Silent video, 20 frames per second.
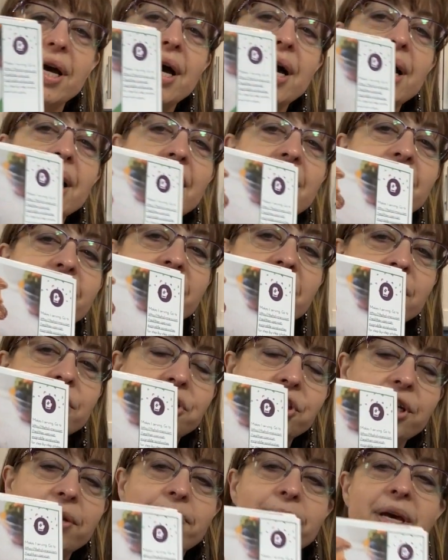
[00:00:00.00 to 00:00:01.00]
I have
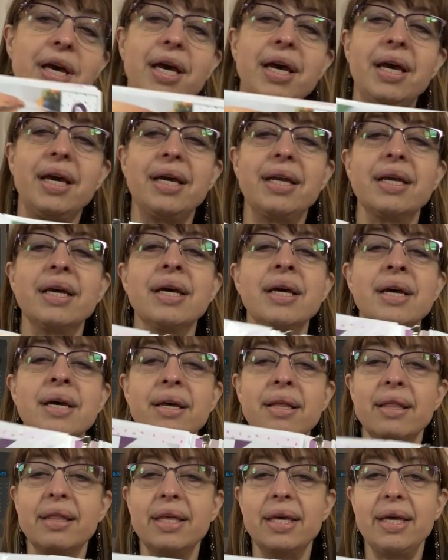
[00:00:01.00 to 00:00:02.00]
actually made
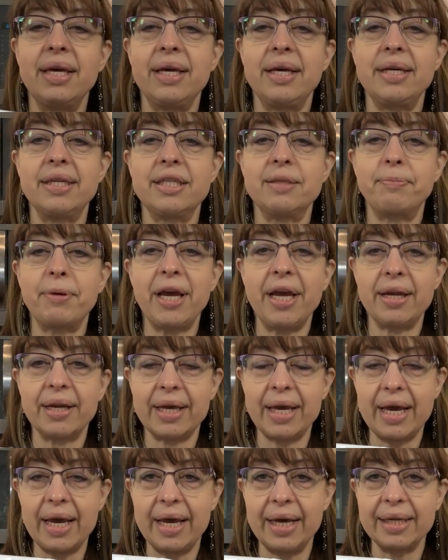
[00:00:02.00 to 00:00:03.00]
these
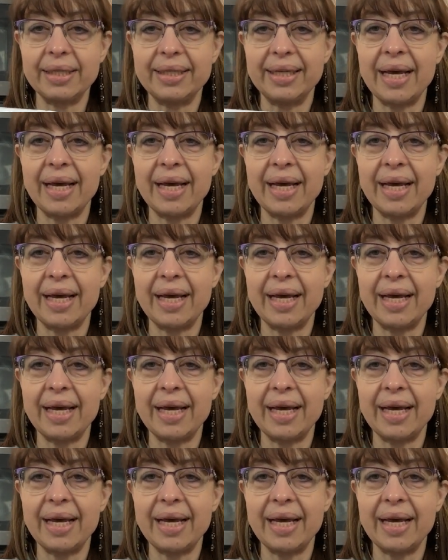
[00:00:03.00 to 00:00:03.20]
pancakes,